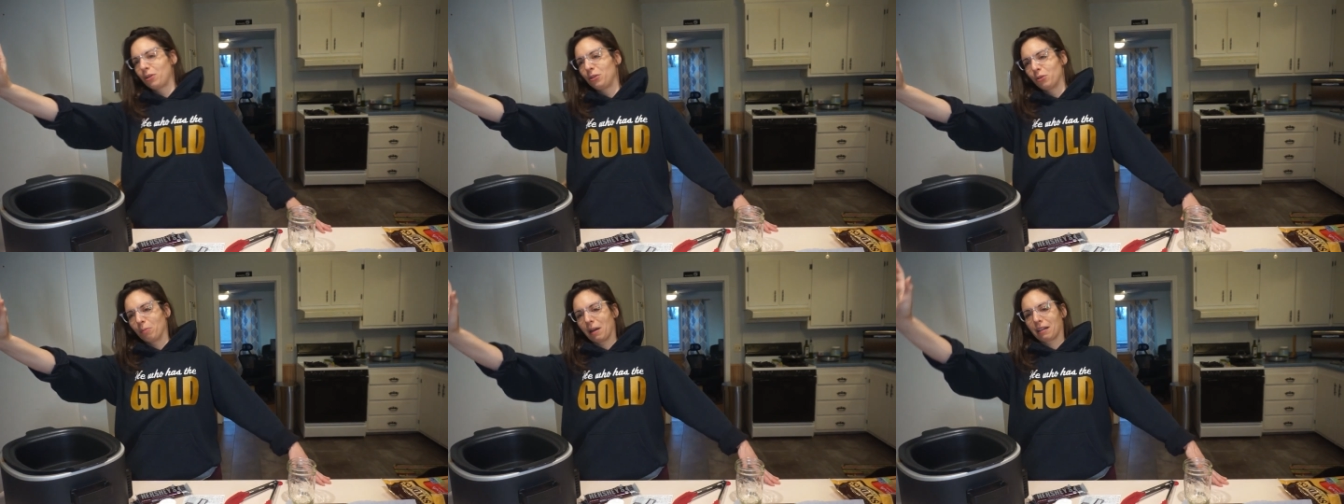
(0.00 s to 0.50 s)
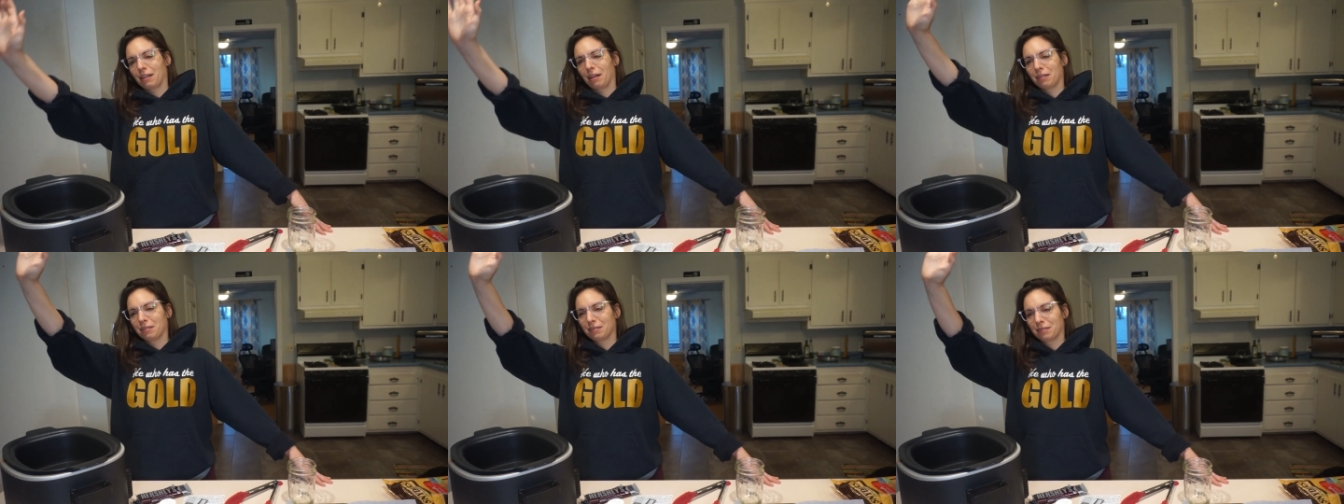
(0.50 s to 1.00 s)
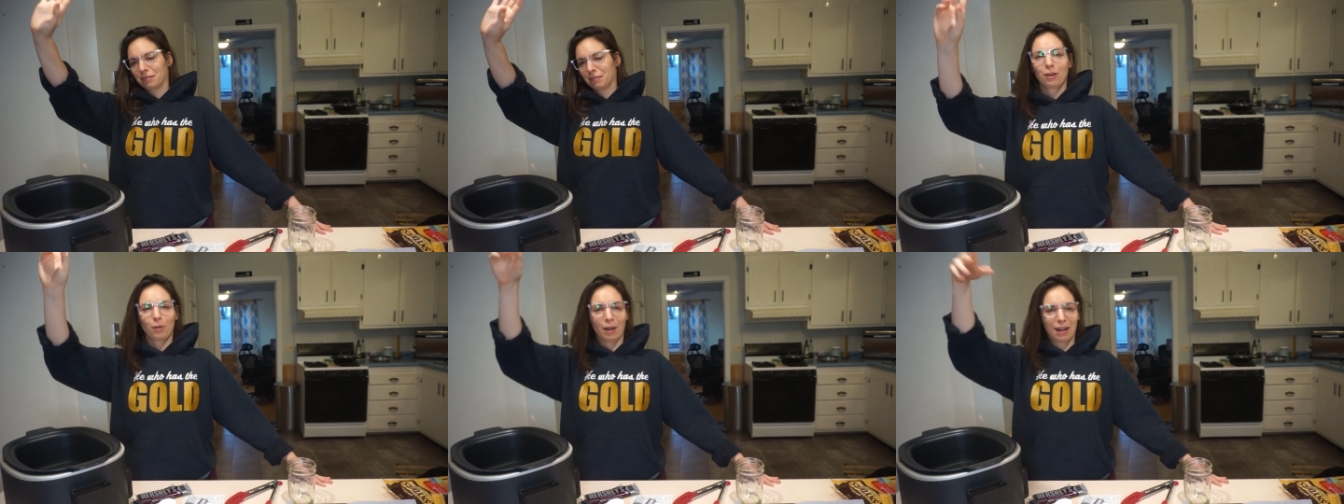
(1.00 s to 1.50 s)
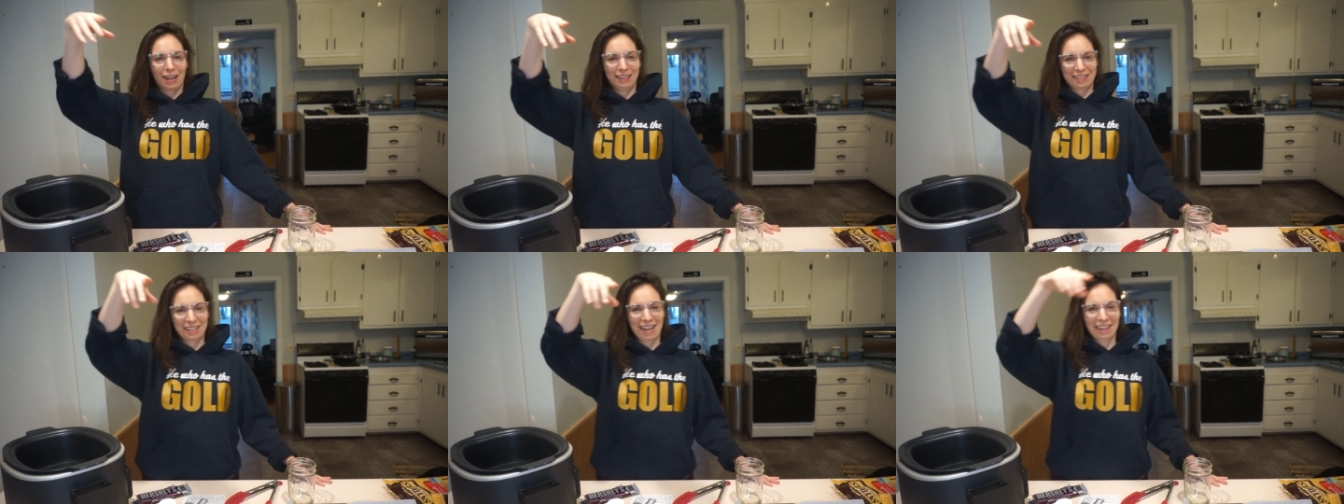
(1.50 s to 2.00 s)
what are you doing back there? Quiet on
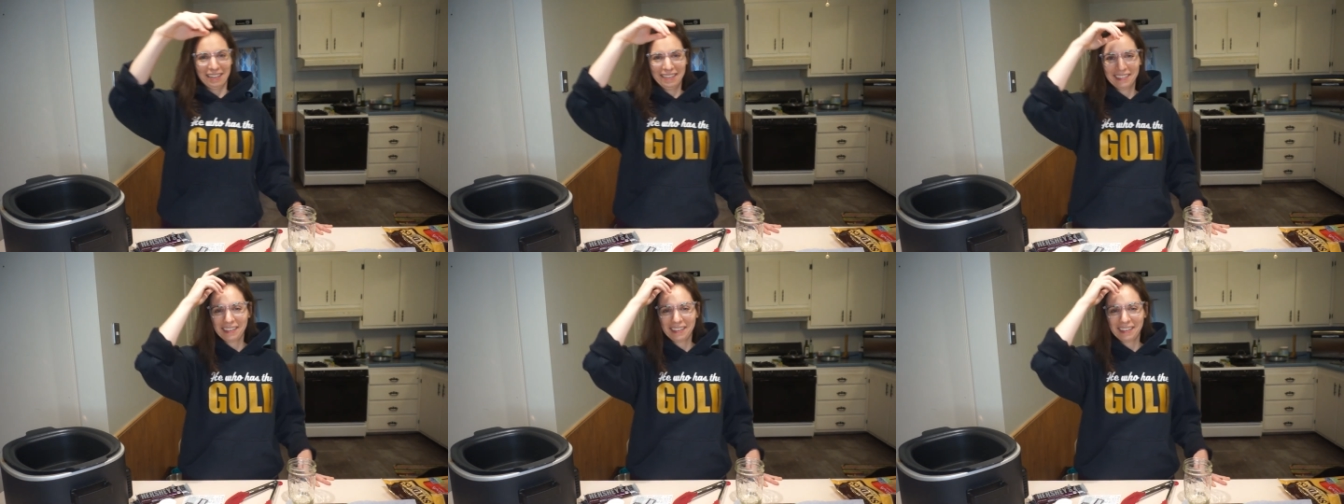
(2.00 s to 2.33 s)
the set.